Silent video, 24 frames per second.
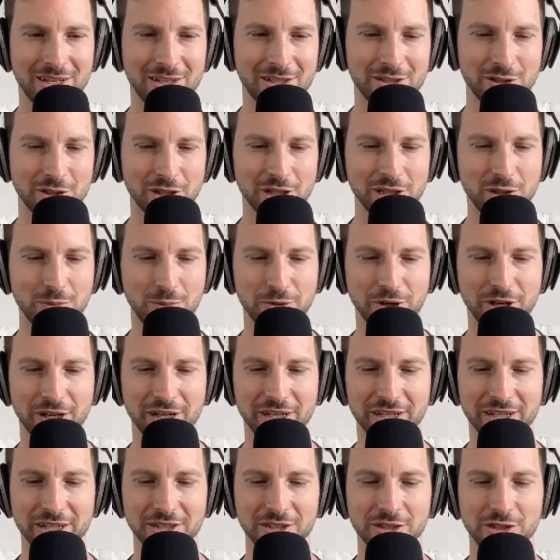So let's
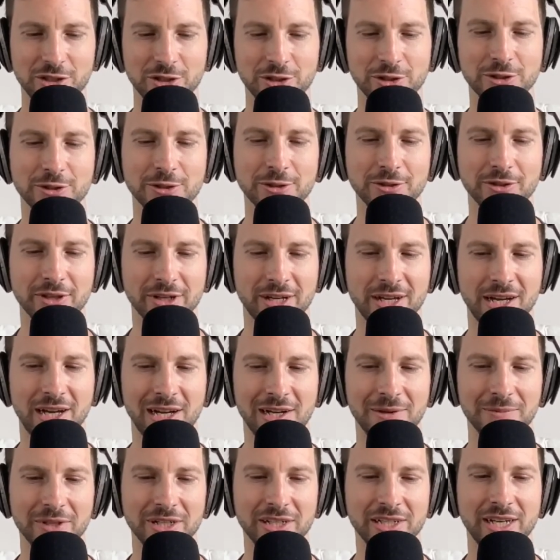bring it into the
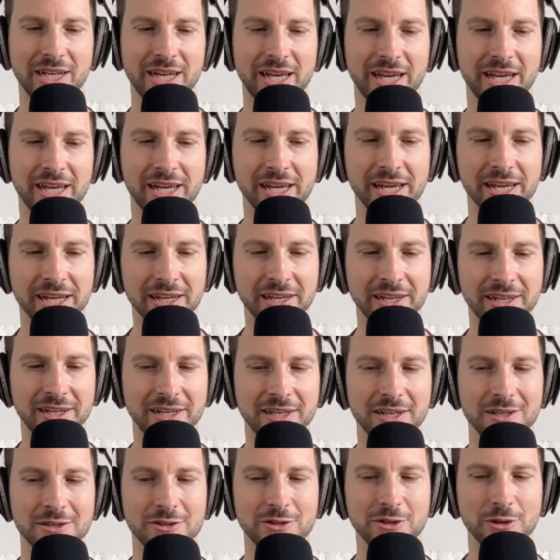common day.
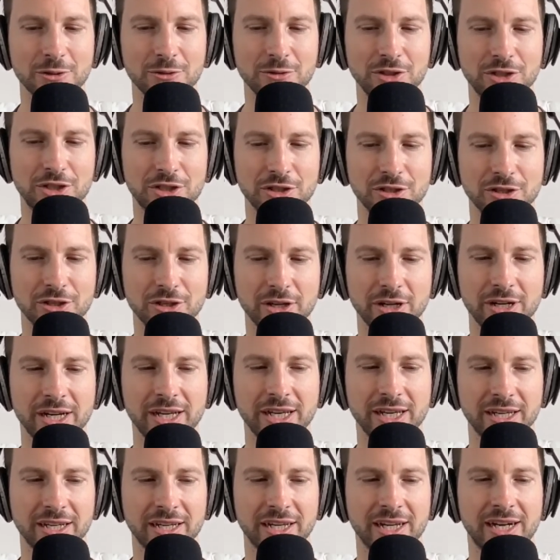So
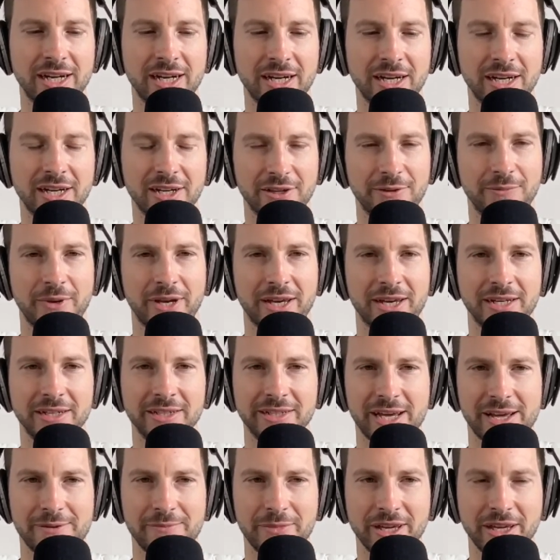during the
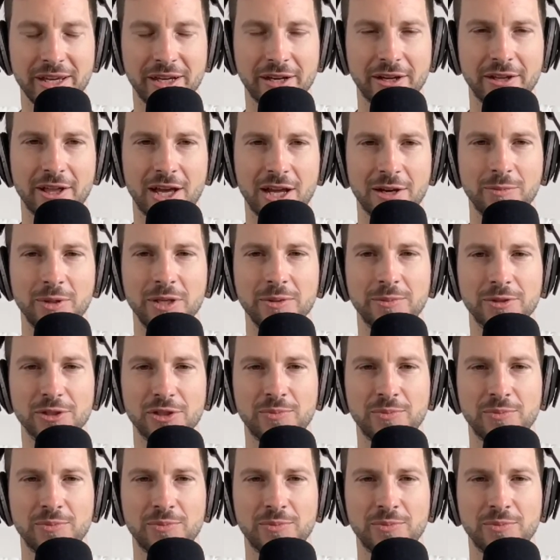pandemic, a lot of people